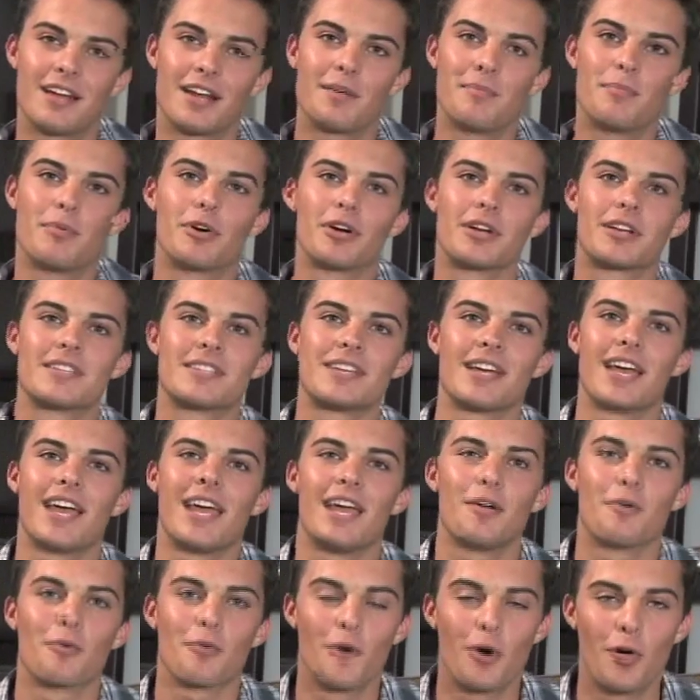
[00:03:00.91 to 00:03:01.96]
that I booked
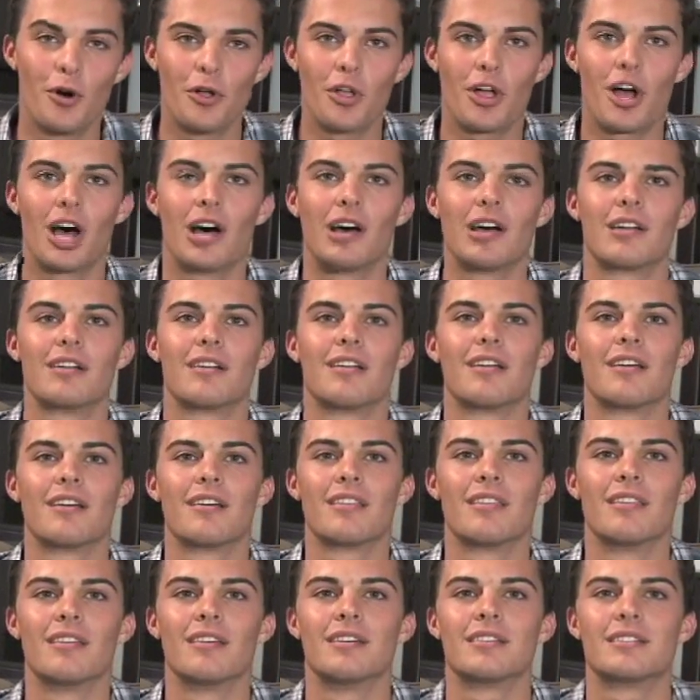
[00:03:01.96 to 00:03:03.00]
a role on
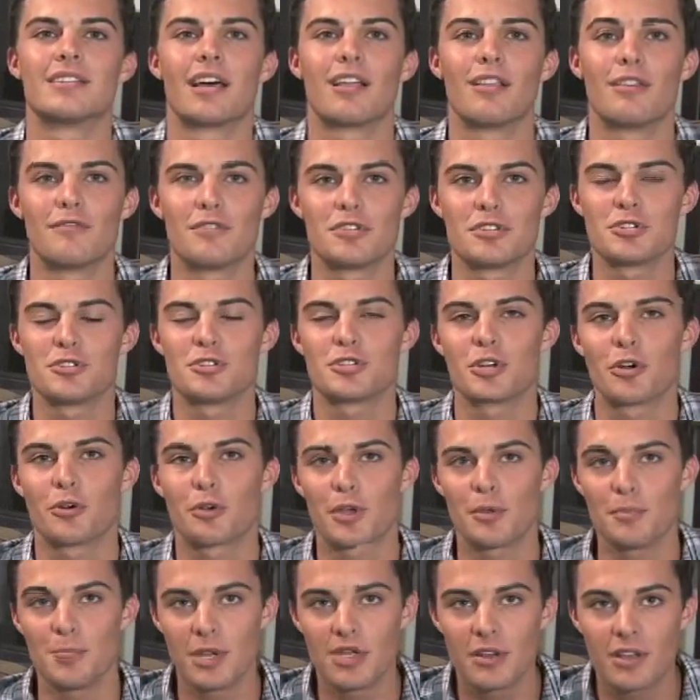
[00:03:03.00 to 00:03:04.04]
the television show
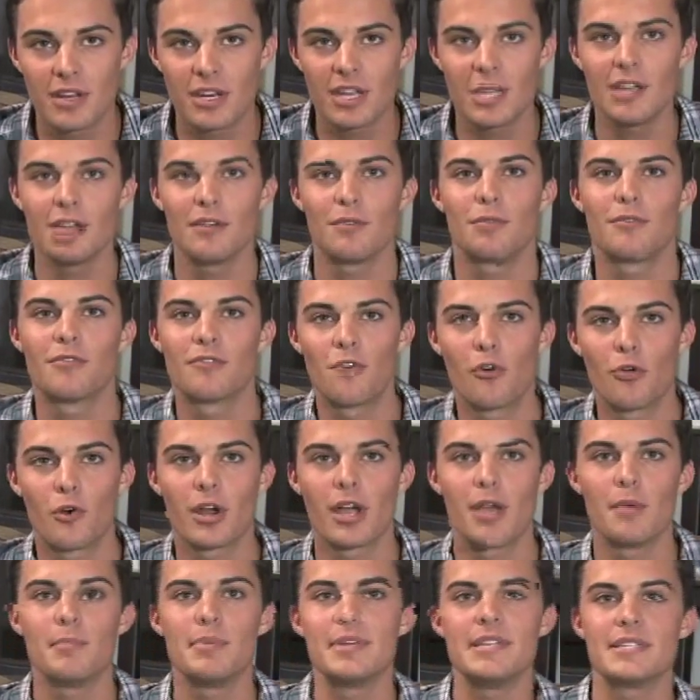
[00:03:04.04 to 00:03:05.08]
Community
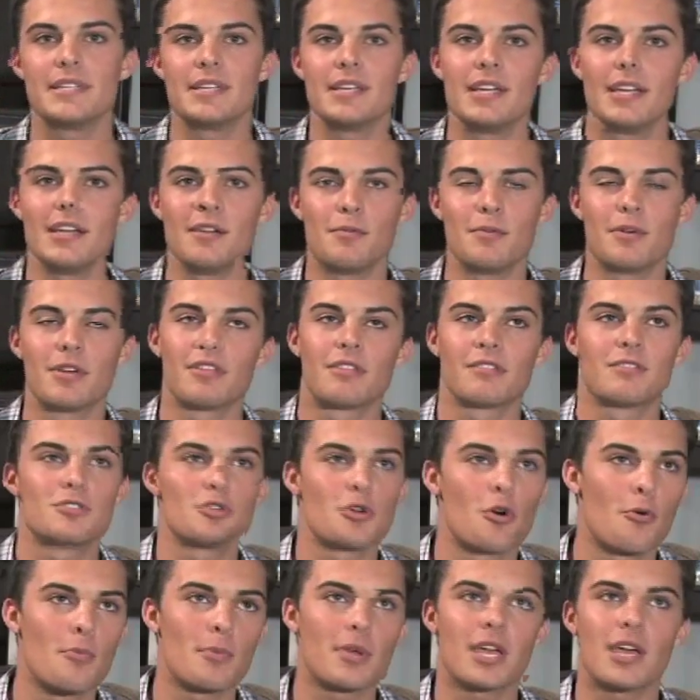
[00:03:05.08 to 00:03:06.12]
for NBC with
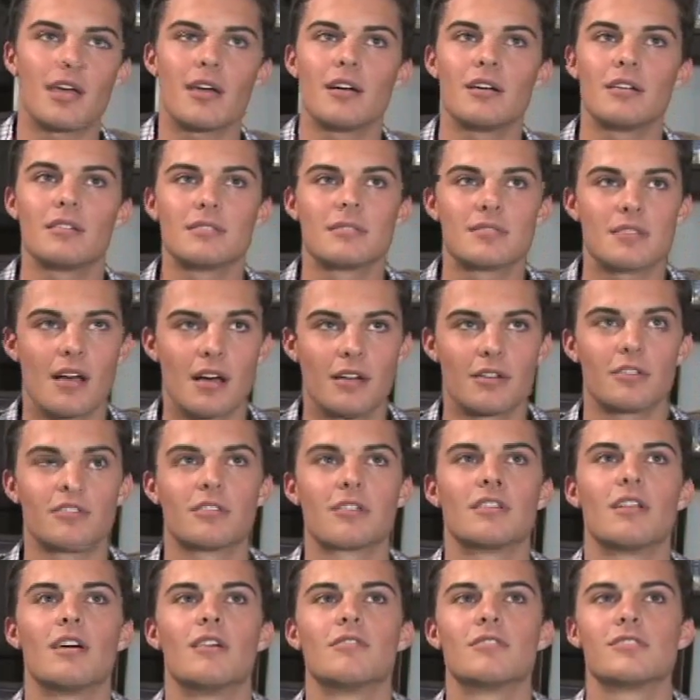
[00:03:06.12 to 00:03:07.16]
Joel McHale, Don
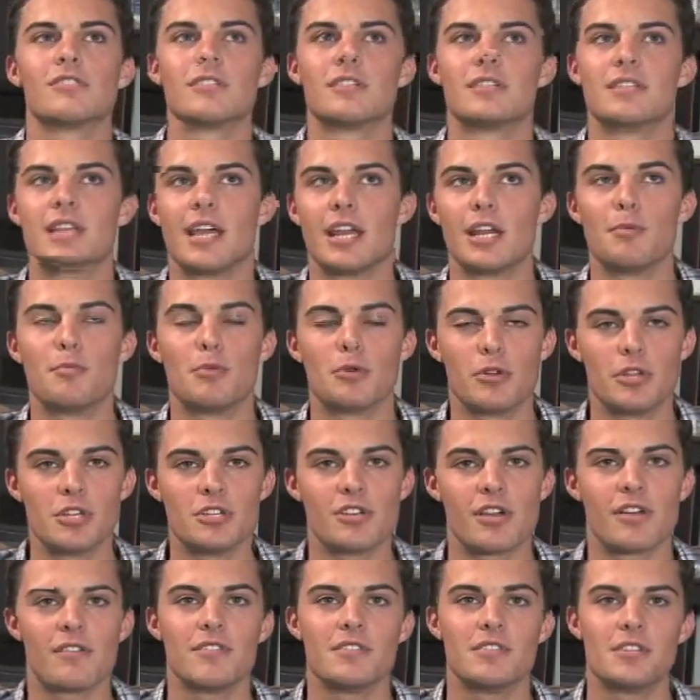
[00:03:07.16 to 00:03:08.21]
Glover, Danny Pudi,
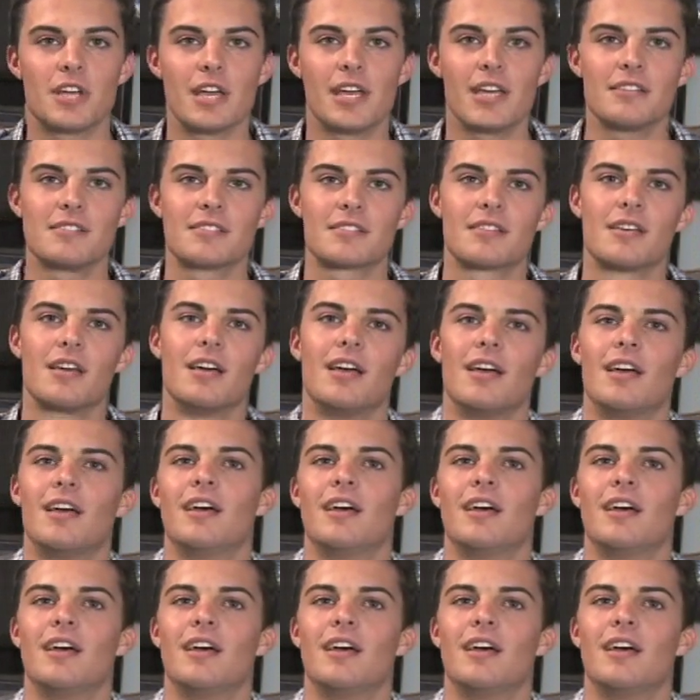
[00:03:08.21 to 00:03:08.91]
Chevy Chase.